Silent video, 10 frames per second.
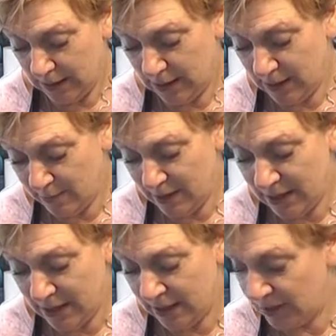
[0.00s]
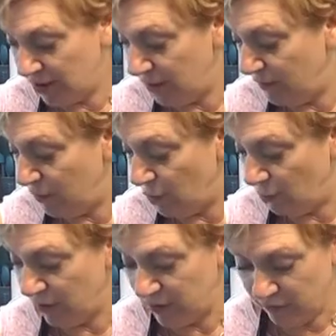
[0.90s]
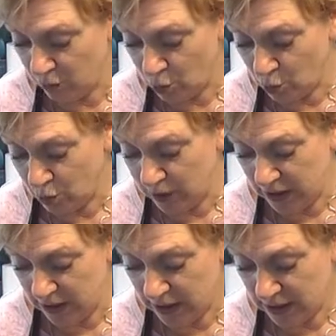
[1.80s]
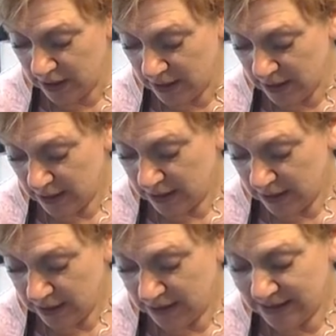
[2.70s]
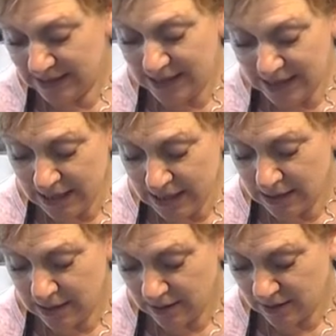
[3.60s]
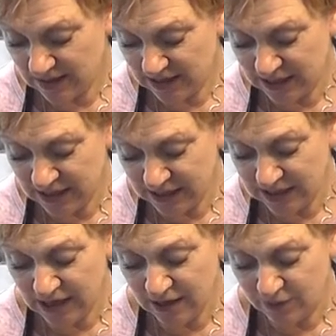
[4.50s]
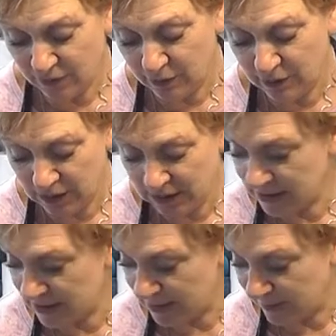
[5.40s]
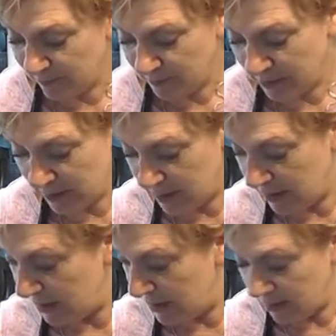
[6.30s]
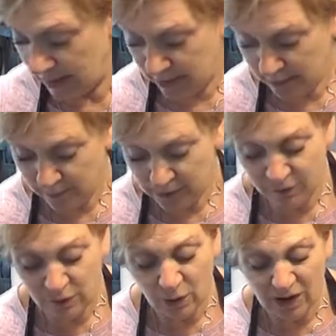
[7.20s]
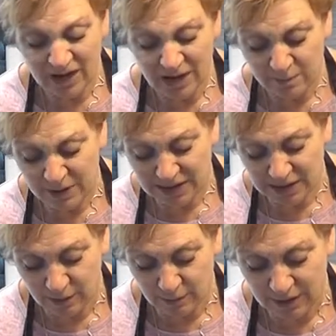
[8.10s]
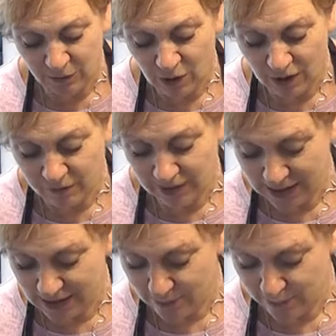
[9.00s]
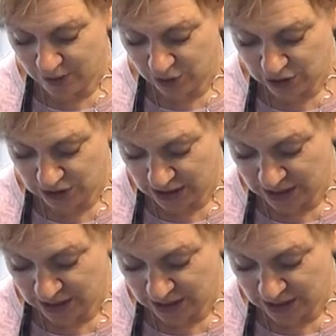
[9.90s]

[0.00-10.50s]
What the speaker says: Keep peeling until you've got rid of all the skin. The skin doesn't taste very nice. If you've got any bits that are a bit rough, like that bit, just